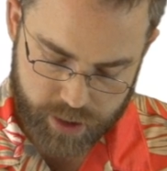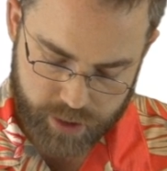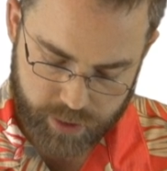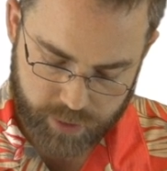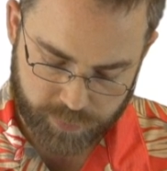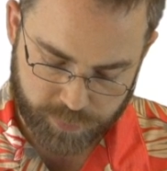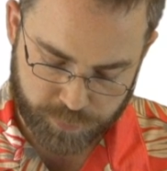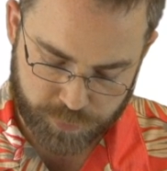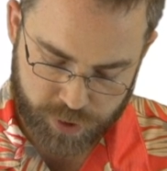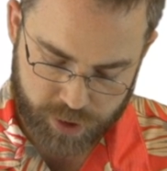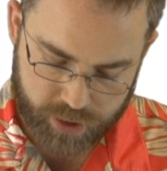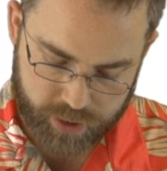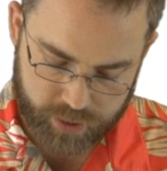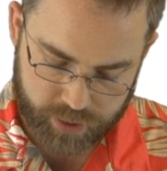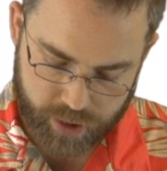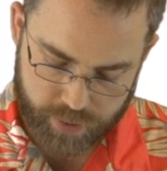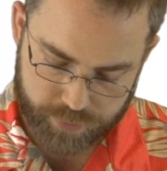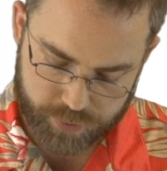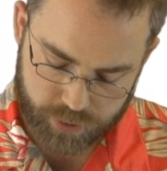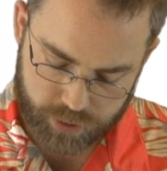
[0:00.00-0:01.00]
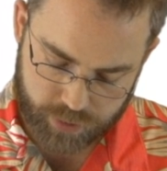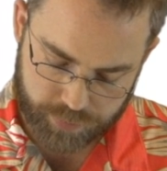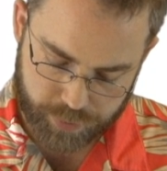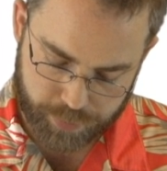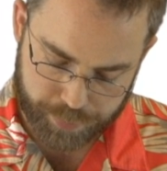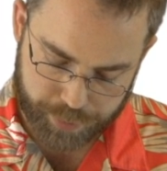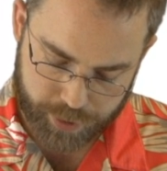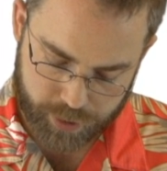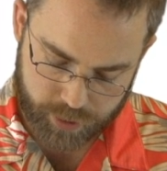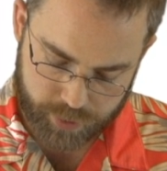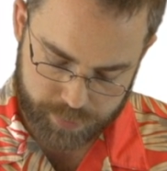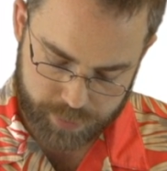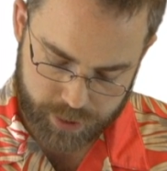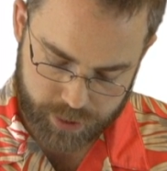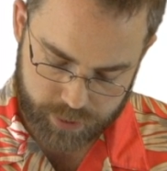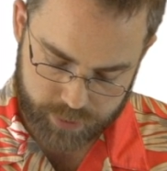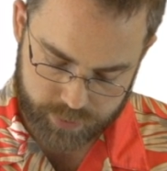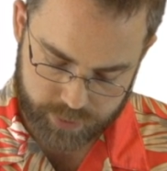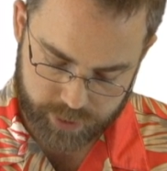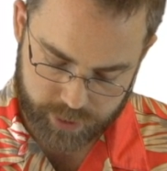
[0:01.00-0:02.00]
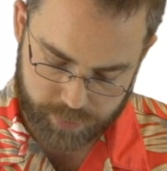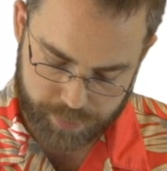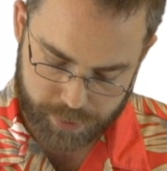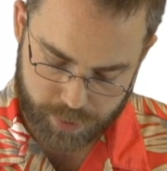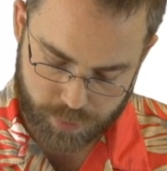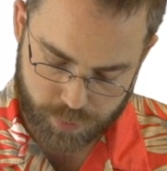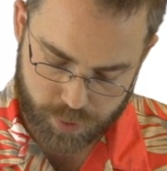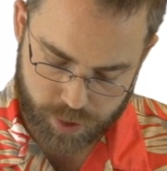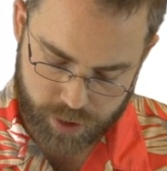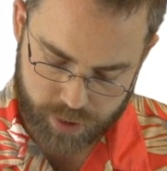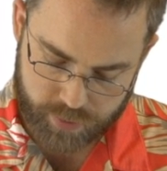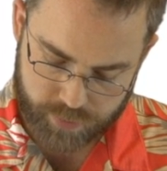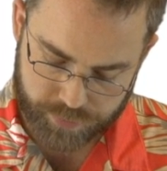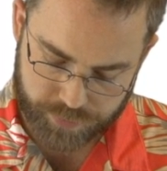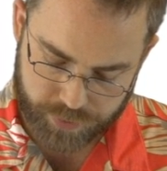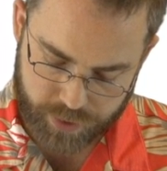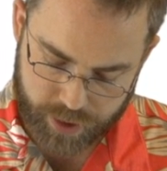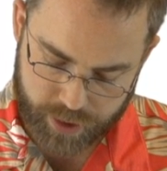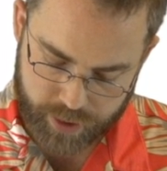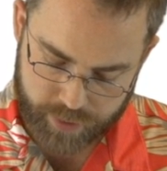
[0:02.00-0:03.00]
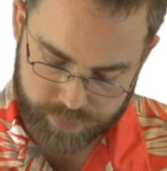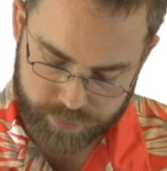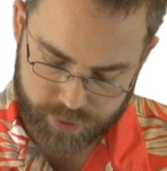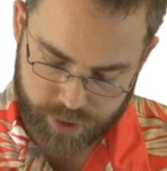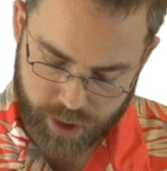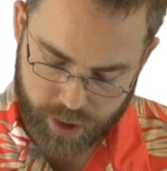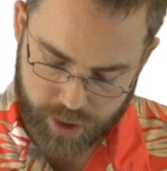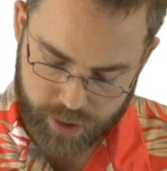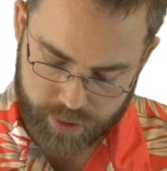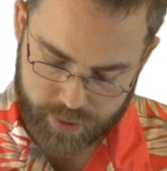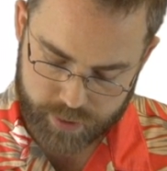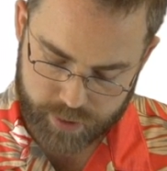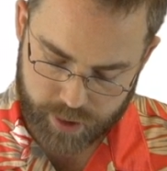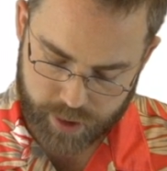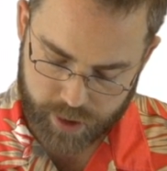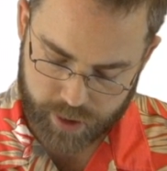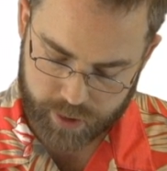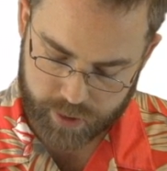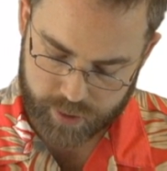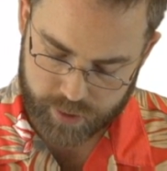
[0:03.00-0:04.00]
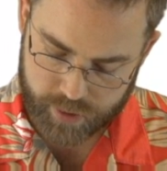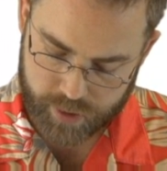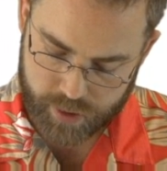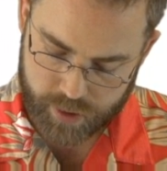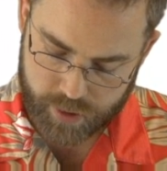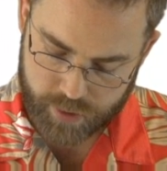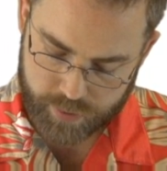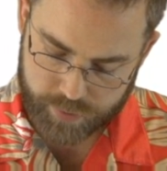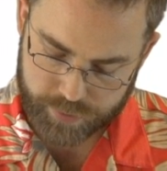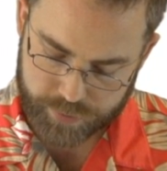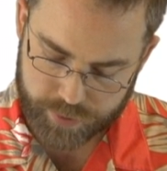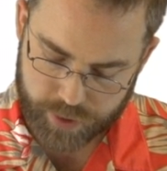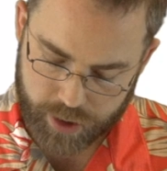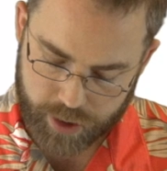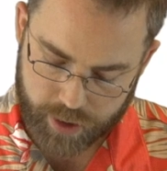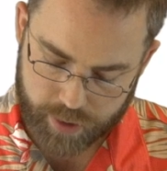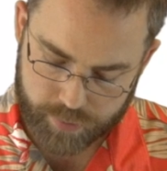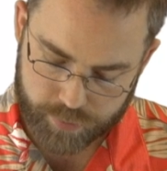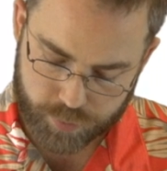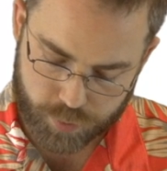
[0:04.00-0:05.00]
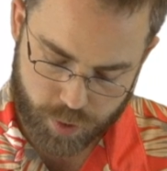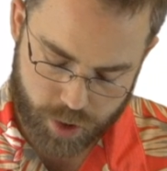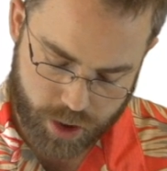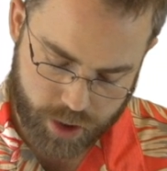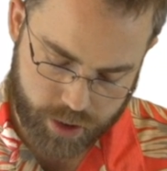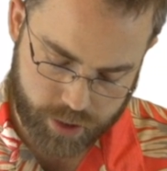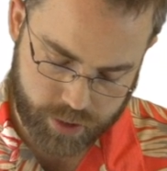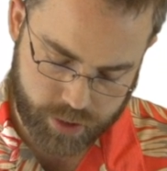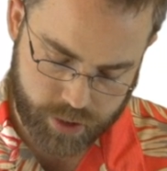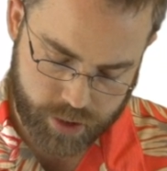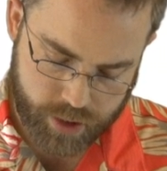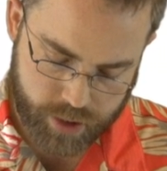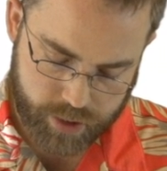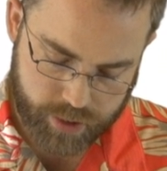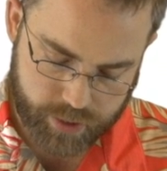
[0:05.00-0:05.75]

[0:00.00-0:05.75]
The 5th level of the pyramid is going to be 1, 5, 10, 10, 5, 1.